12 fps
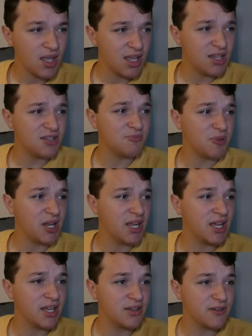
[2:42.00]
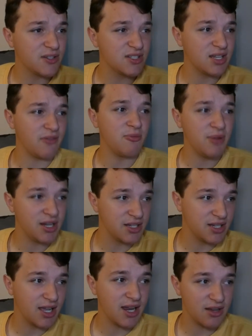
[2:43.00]
He's played 7 minutes
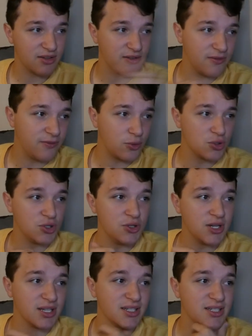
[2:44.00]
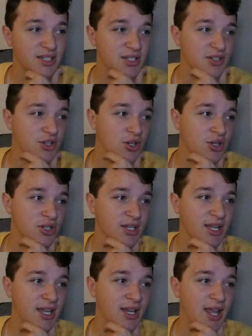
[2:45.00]
against Fortuna Sittard
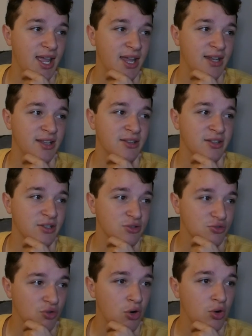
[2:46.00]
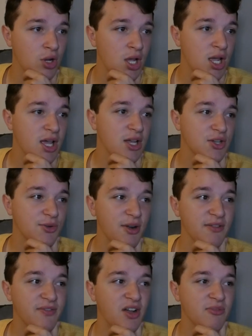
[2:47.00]
in a 0-0 draw.
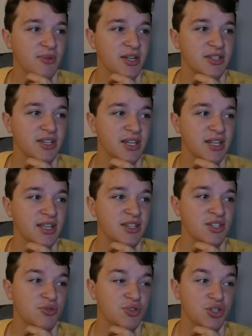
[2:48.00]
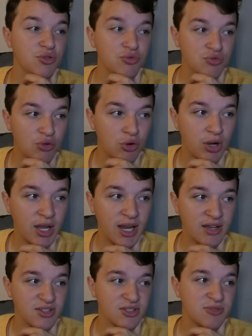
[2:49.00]
25 minutes in a 2-2 draw
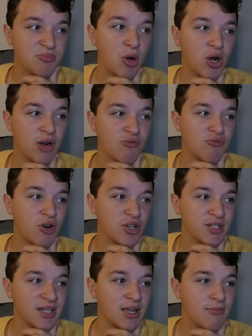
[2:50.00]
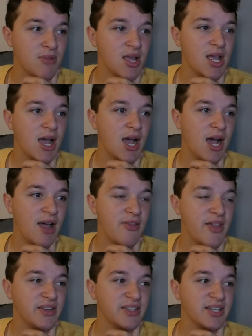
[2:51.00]
against Sparta Rotterdam. And
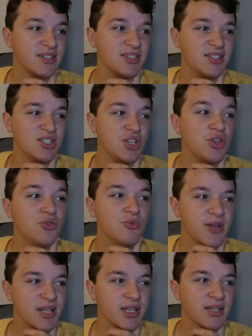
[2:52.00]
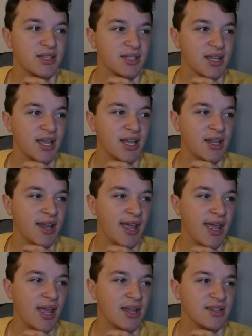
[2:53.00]
then 62 minutes in
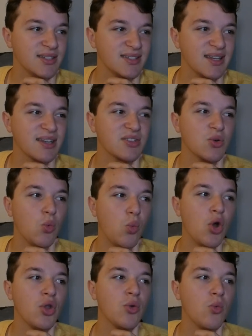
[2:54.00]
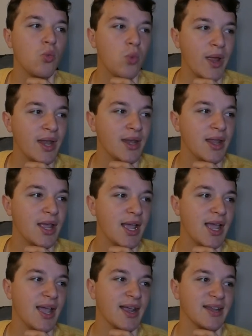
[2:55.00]
a 6-1 win
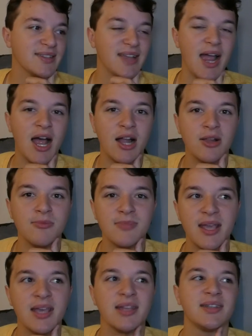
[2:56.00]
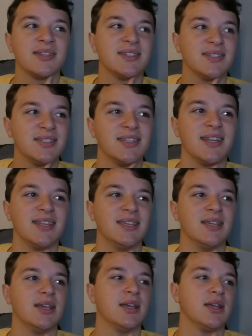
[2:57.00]
against Almere
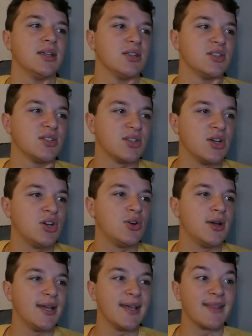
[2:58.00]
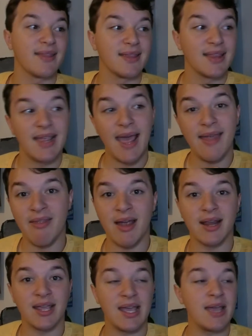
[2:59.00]
City. So, getting
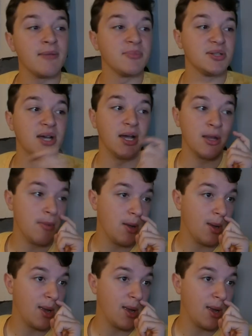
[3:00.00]
that game time,